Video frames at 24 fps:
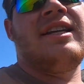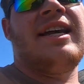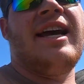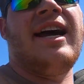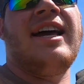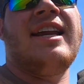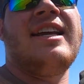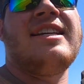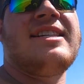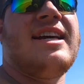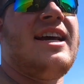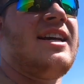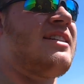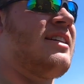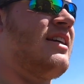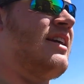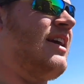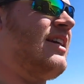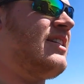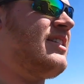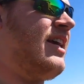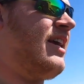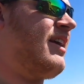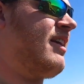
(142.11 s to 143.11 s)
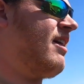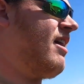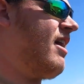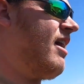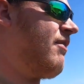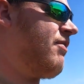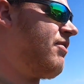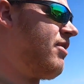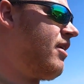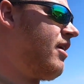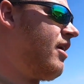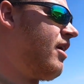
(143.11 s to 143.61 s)
Dad, he's actually gonna take
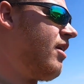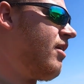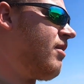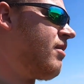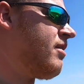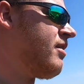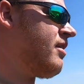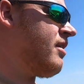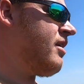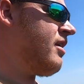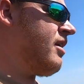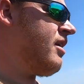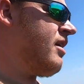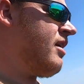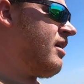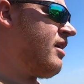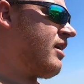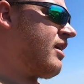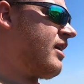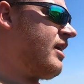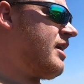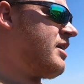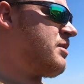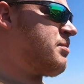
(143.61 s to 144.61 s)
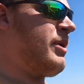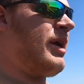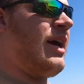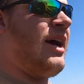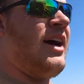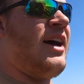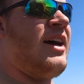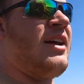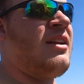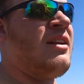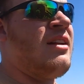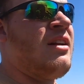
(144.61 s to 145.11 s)
off though, because we
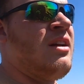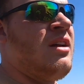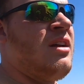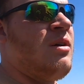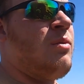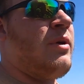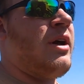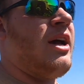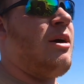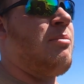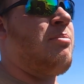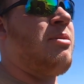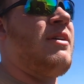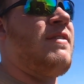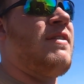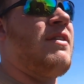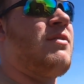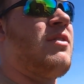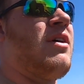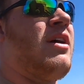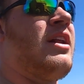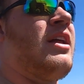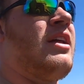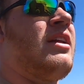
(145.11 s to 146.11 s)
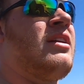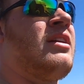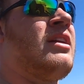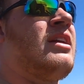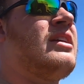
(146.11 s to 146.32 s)
got pivot running.